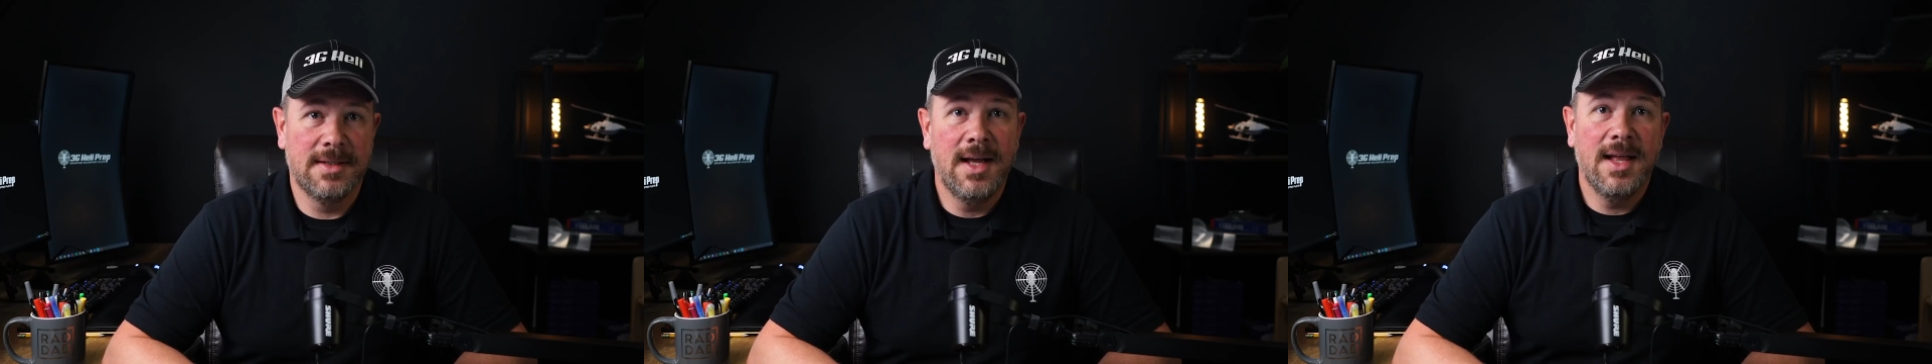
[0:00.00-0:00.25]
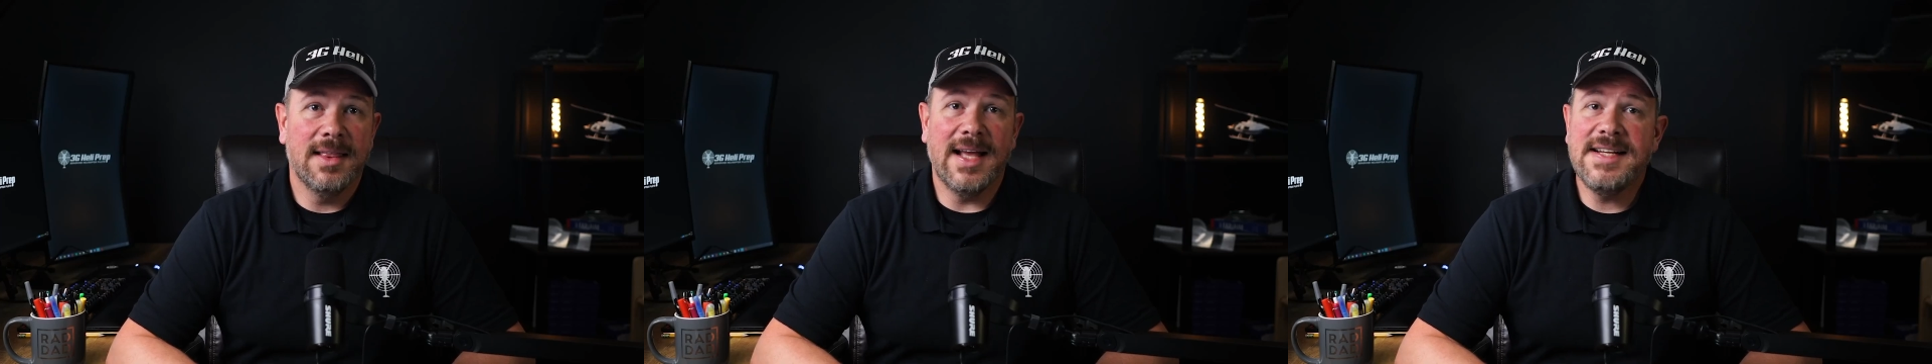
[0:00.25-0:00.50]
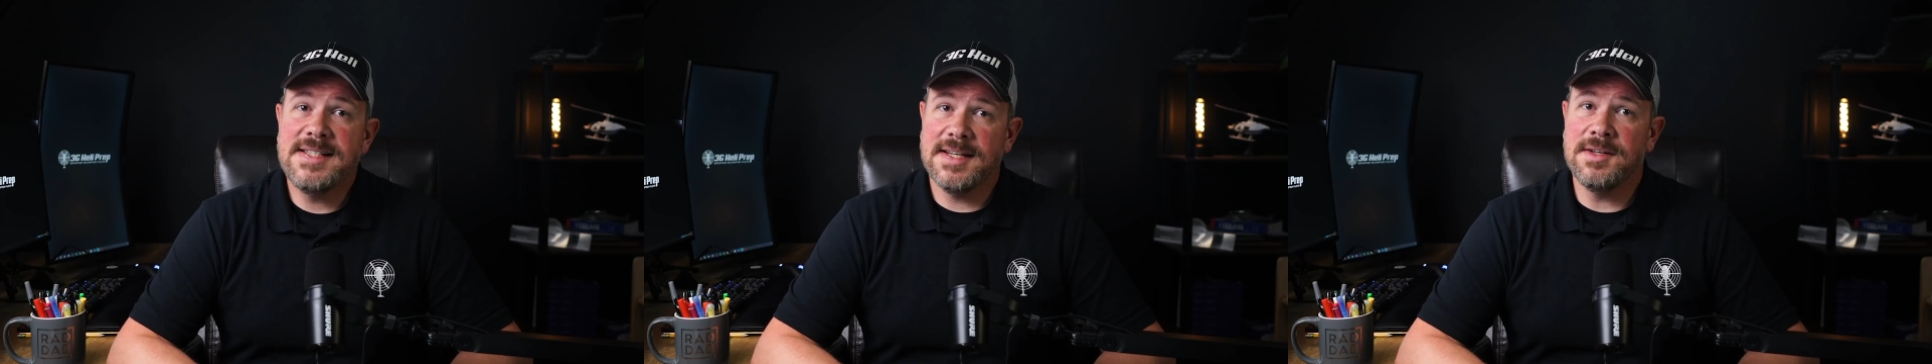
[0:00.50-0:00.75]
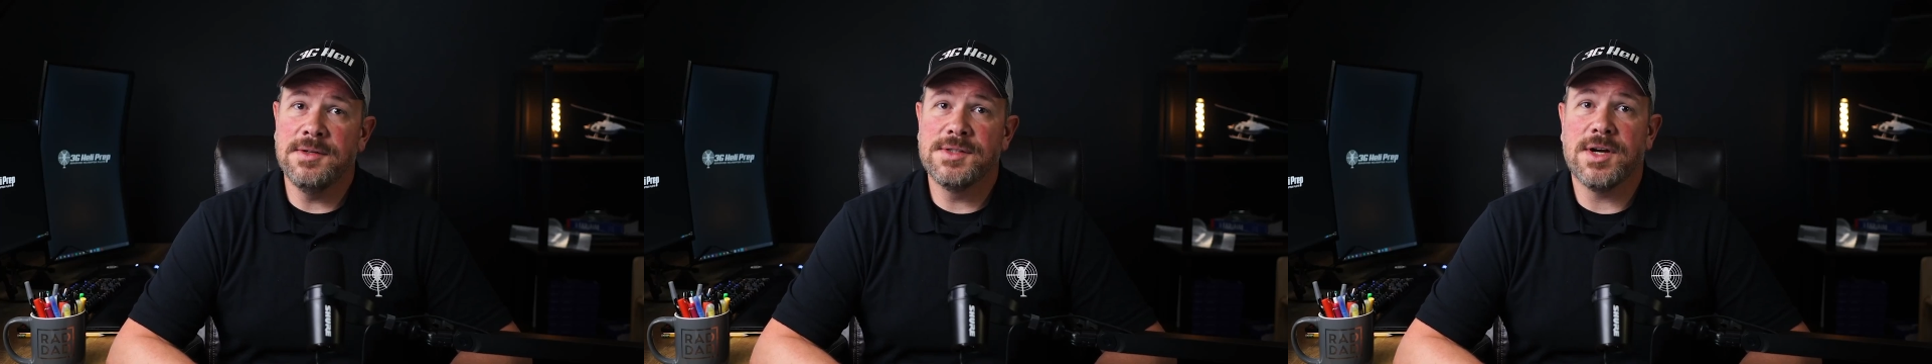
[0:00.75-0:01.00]
Light
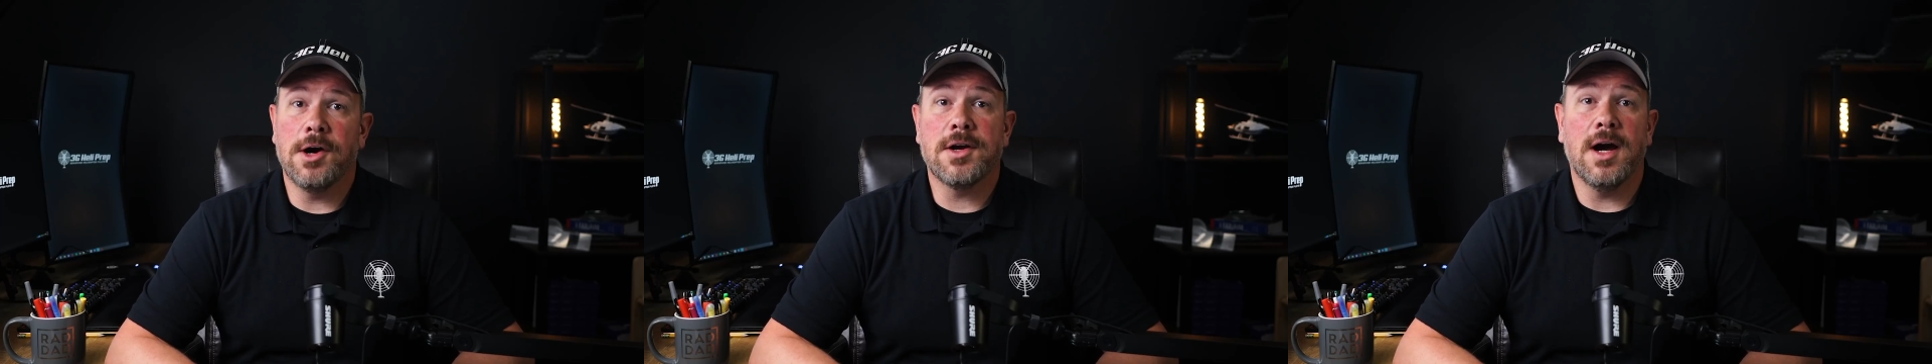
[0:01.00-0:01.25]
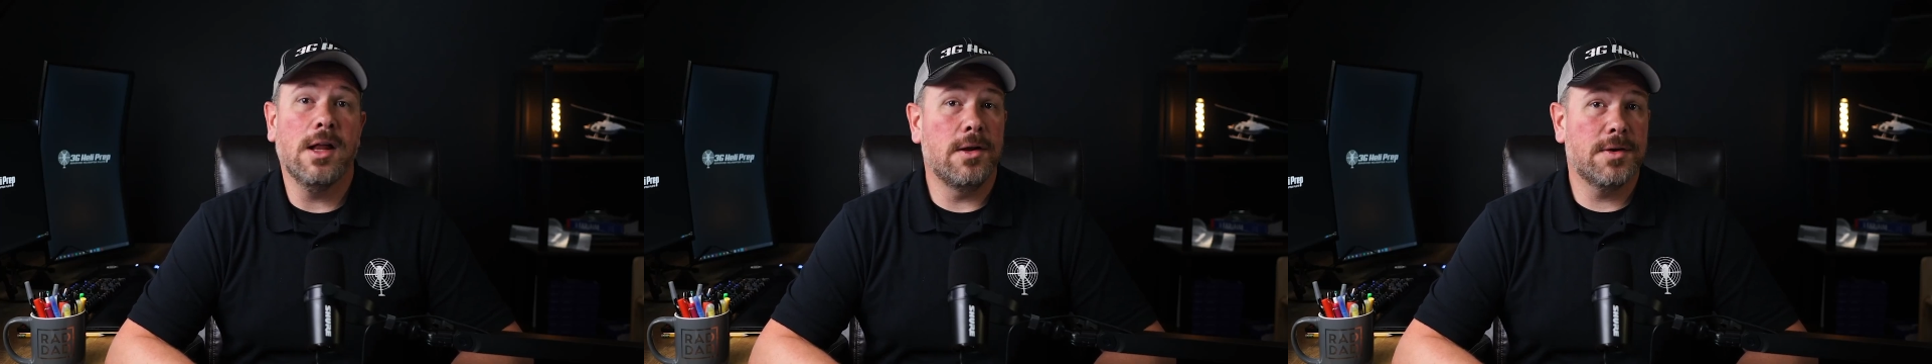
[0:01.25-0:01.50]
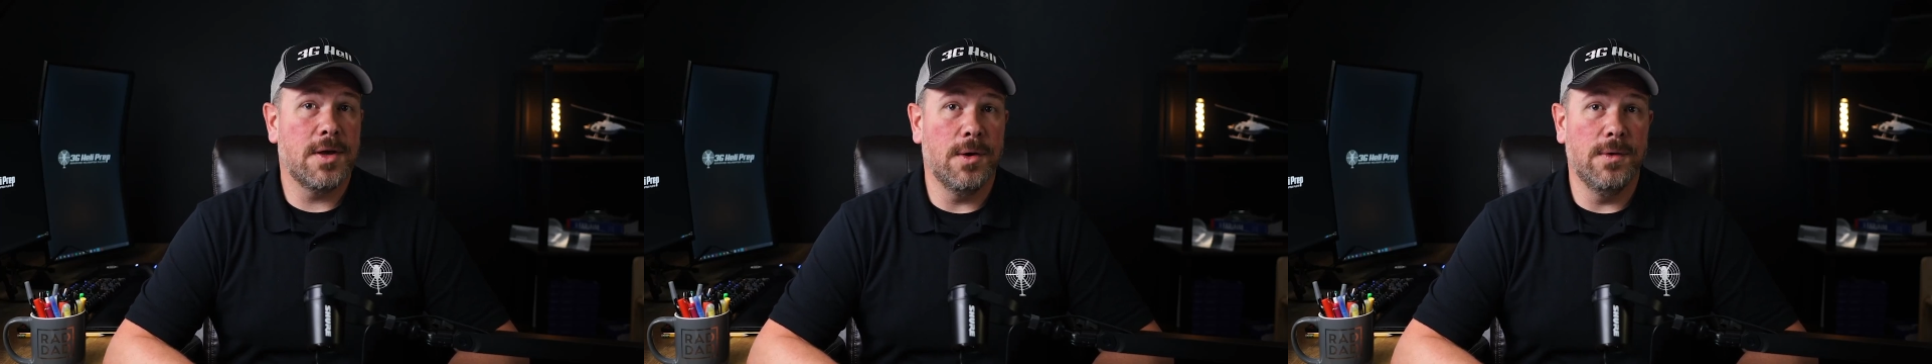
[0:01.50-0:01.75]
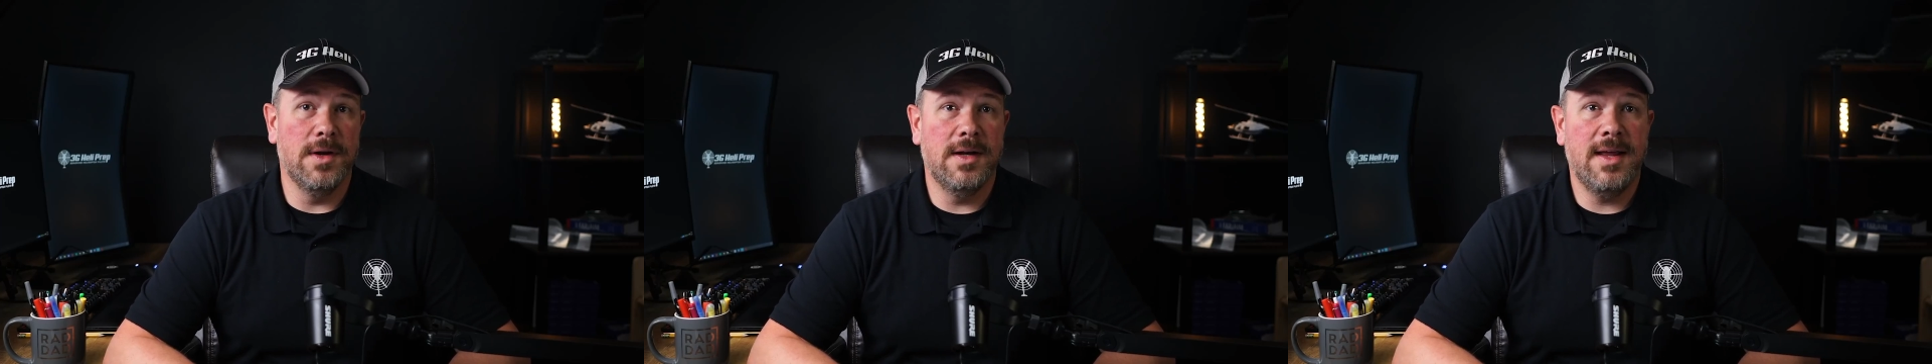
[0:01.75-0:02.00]
signals are color
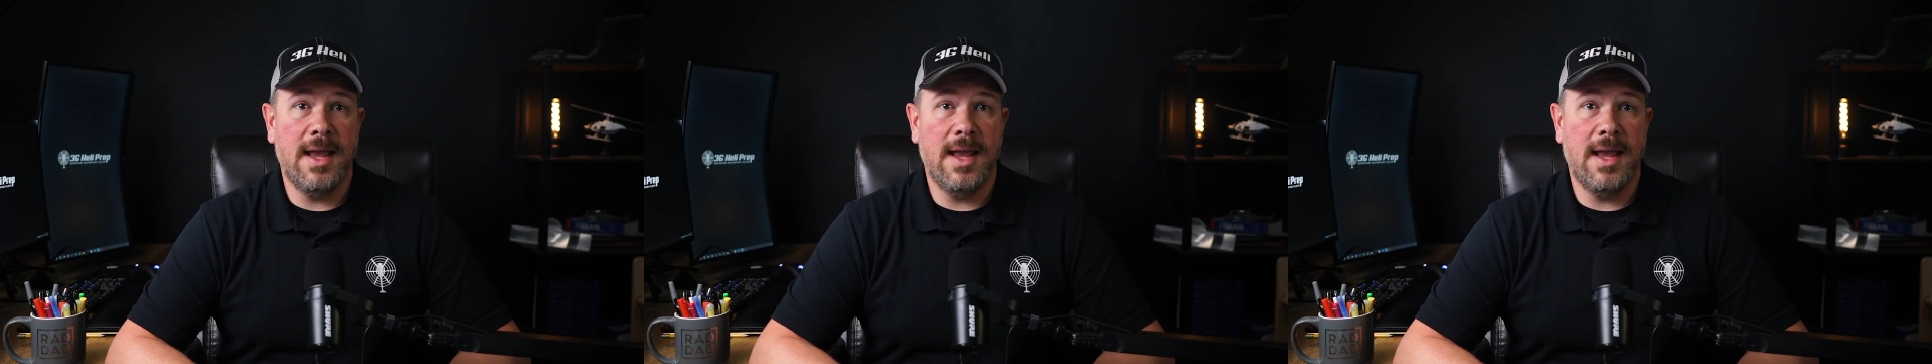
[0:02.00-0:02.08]
coded